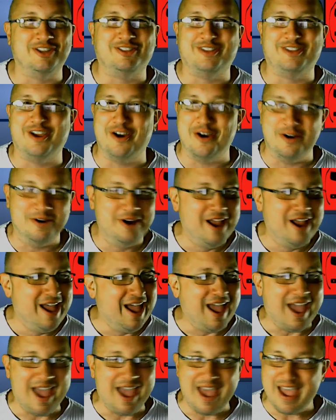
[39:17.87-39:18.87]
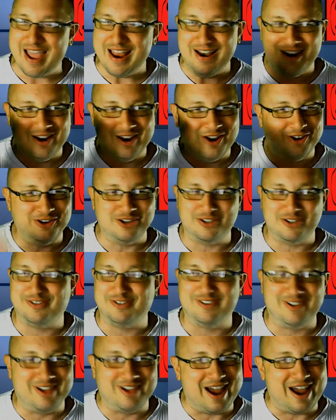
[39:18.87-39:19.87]
sit there and you know,
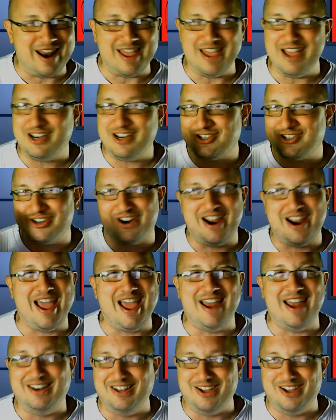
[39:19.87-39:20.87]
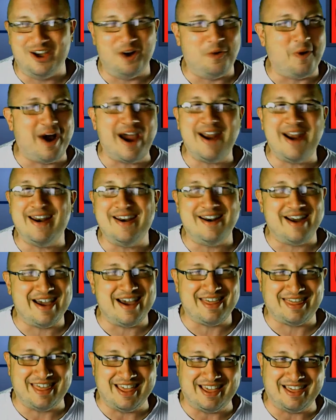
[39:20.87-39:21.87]
just kind of hit your head and go, why
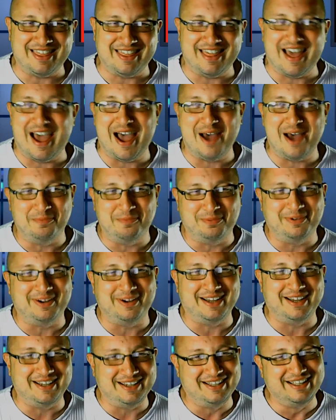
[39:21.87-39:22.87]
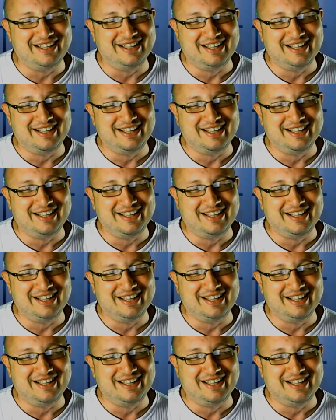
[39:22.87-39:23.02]
didn't I think of that? But